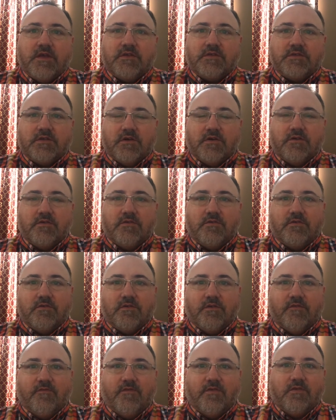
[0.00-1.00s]
So
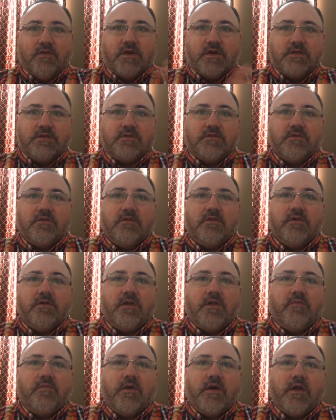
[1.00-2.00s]
if you guys are
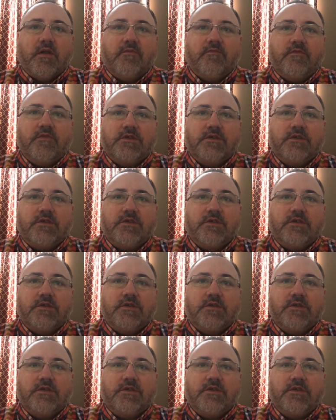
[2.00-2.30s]
good at bottom